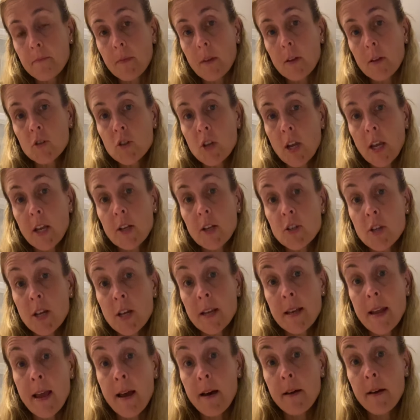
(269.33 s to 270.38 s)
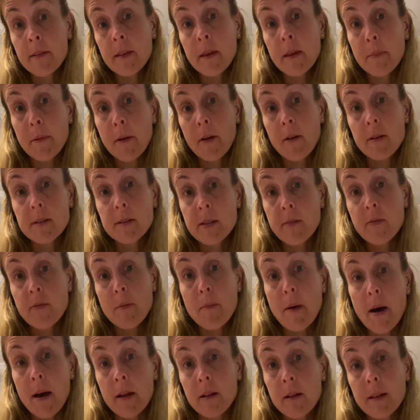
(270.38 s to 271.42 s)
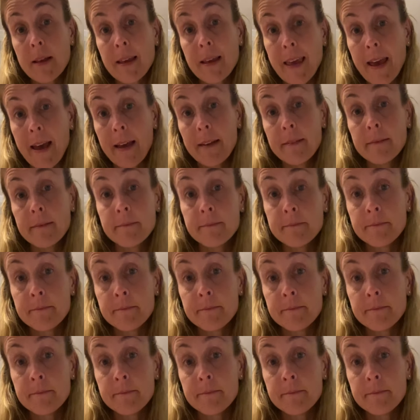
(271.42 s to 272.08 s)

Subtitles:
changing now the appearance of the bottle again?